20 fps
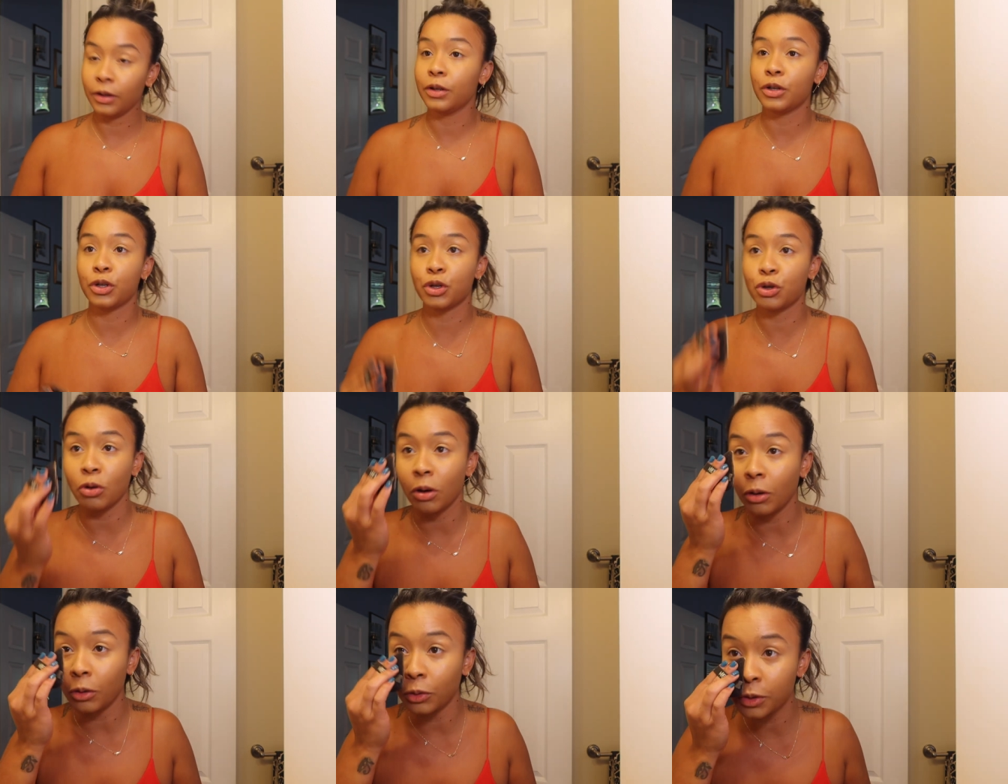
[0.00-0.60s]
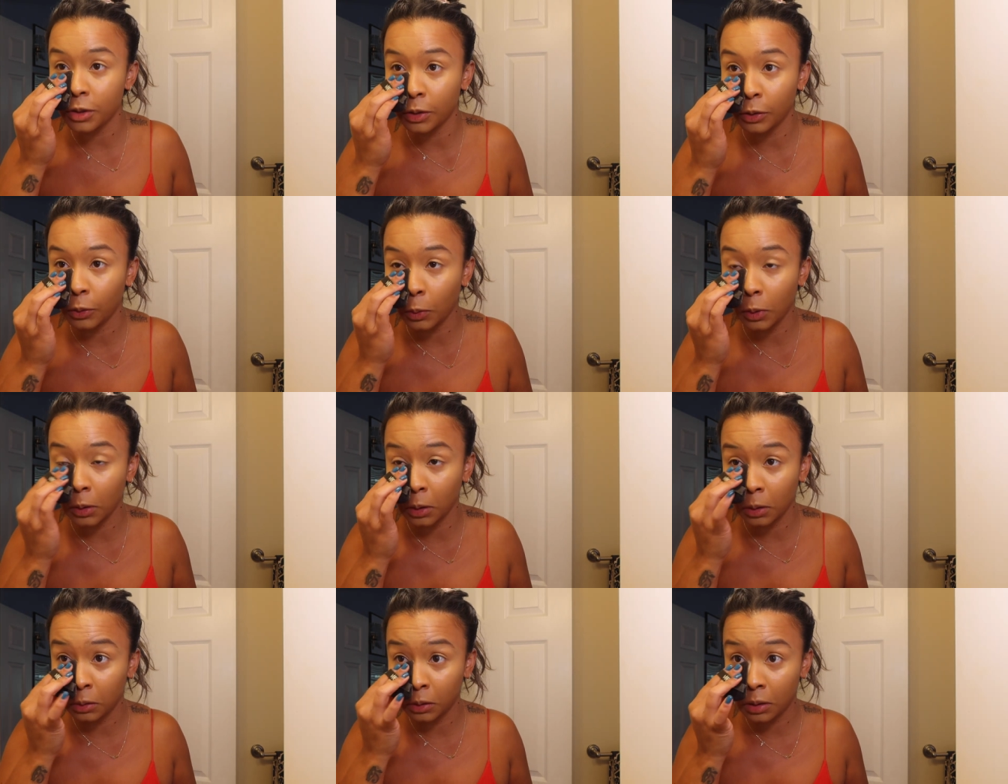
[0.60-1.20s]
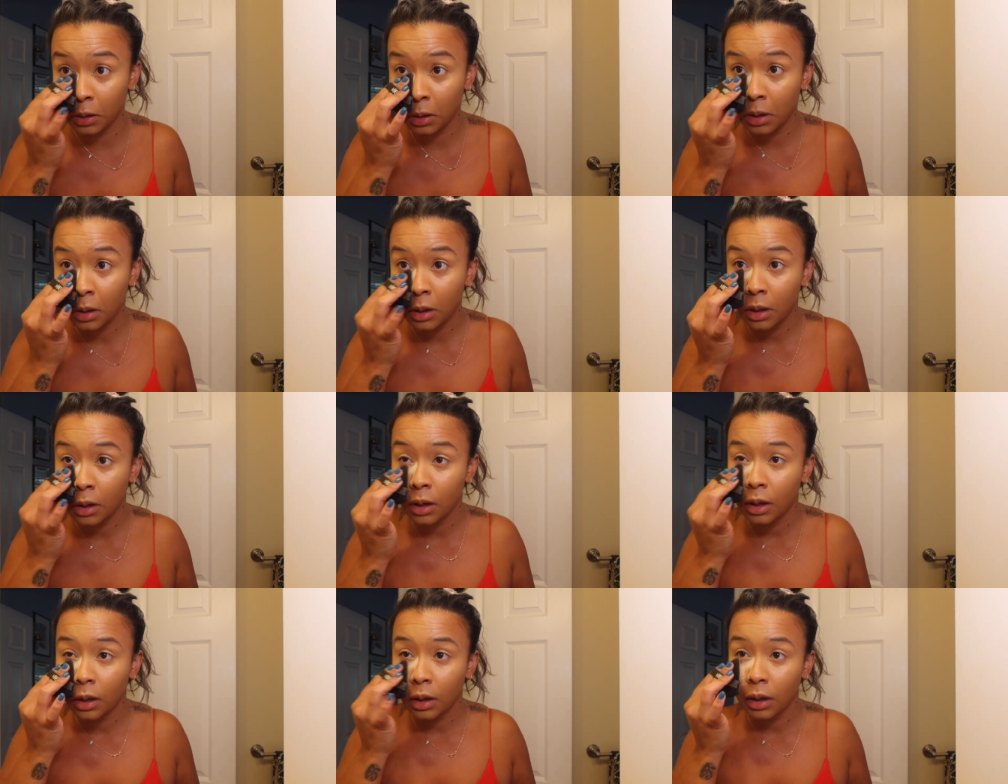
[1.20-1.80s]
struggles in the world.
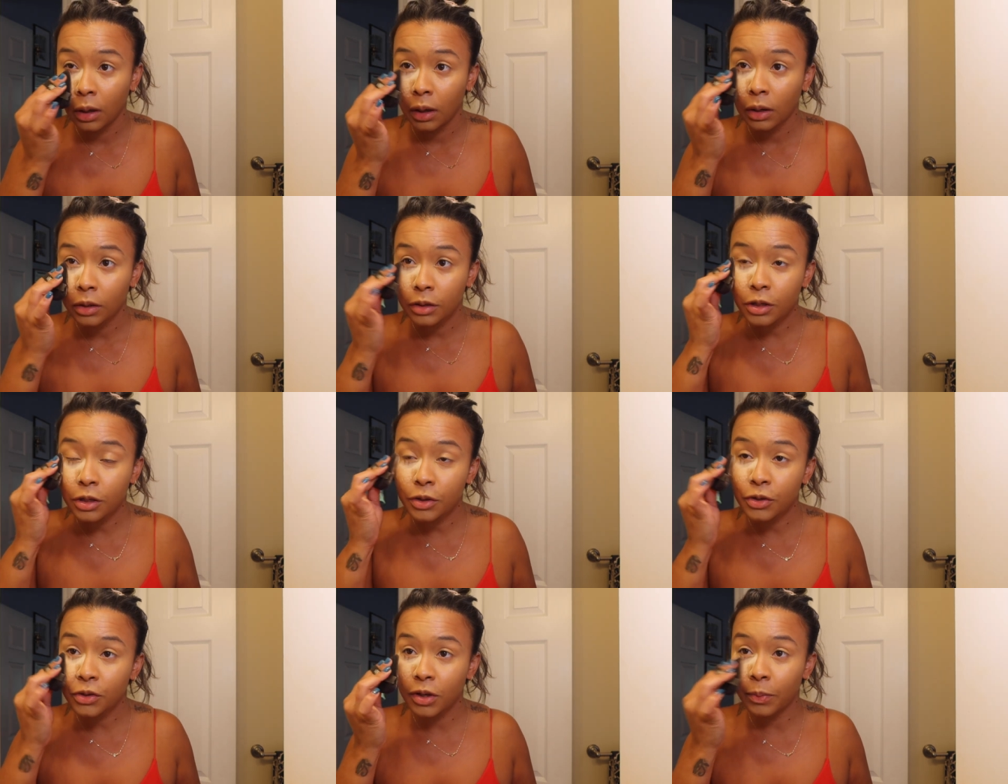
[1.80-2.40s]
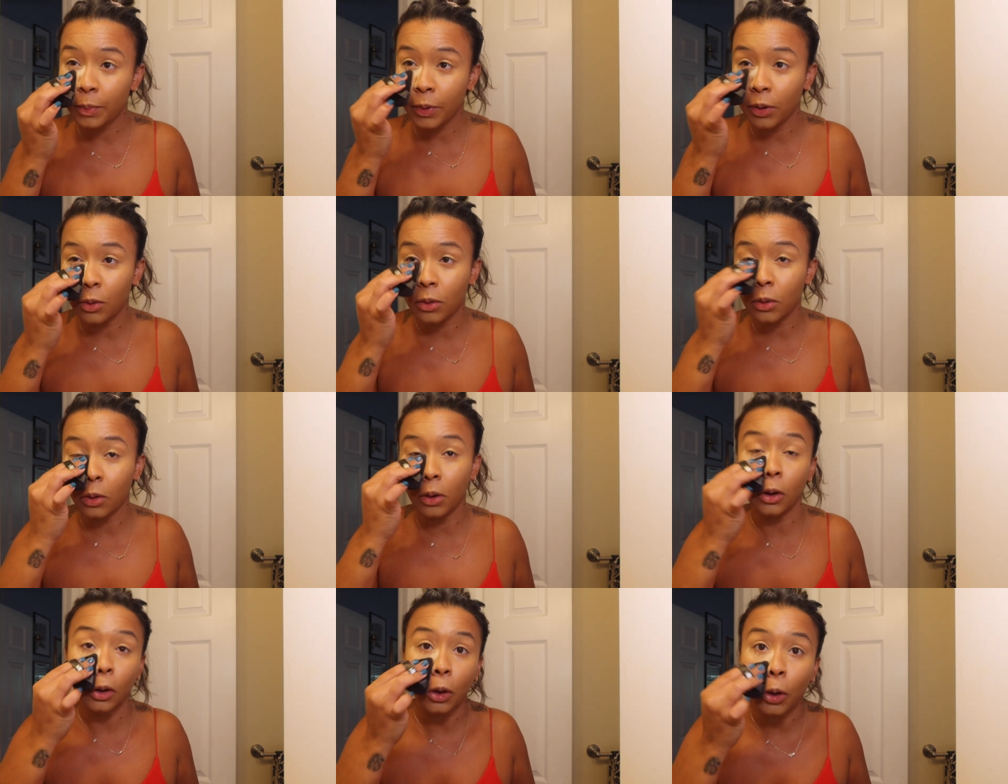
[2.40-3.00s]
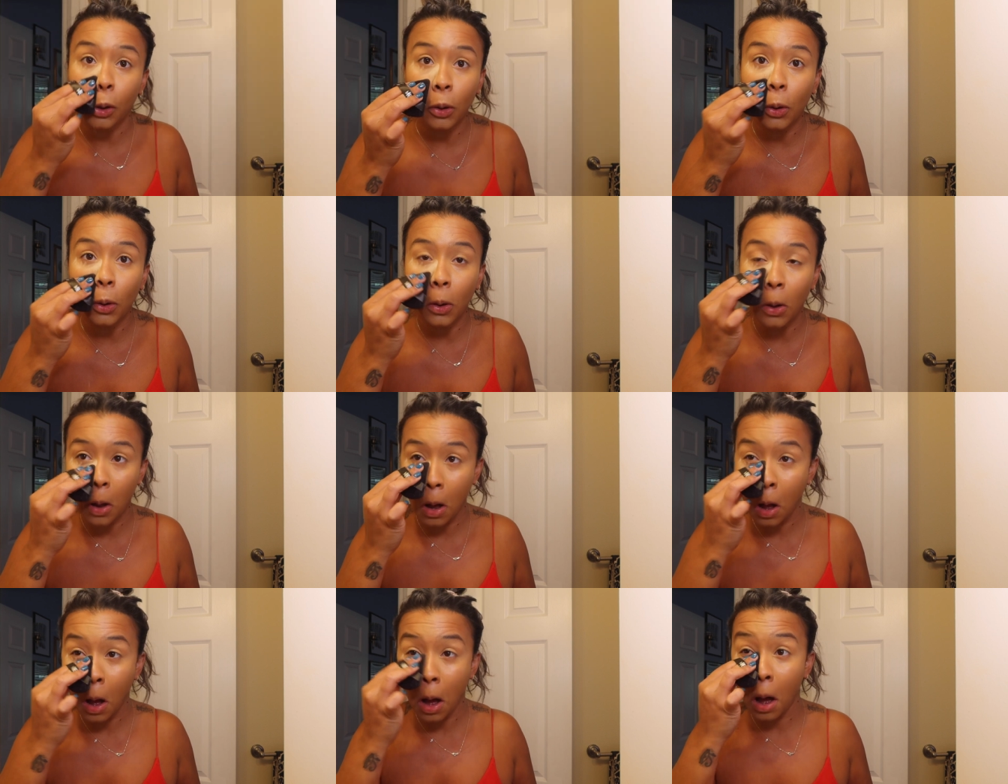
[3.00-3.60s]
Just typical
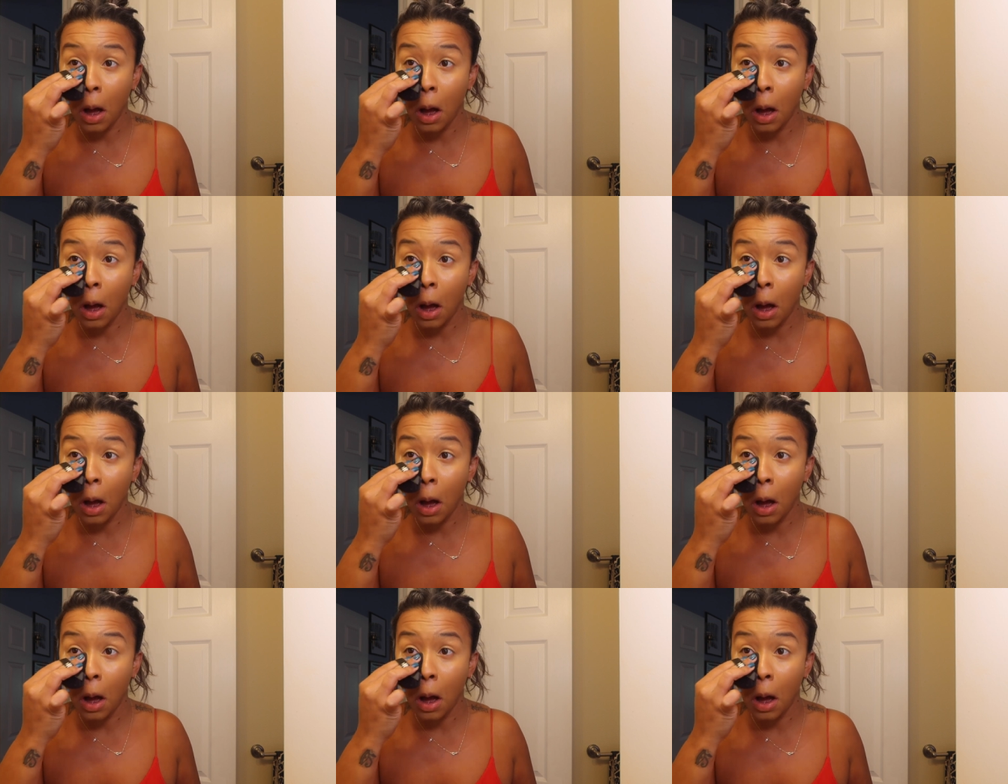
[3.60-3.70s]
girl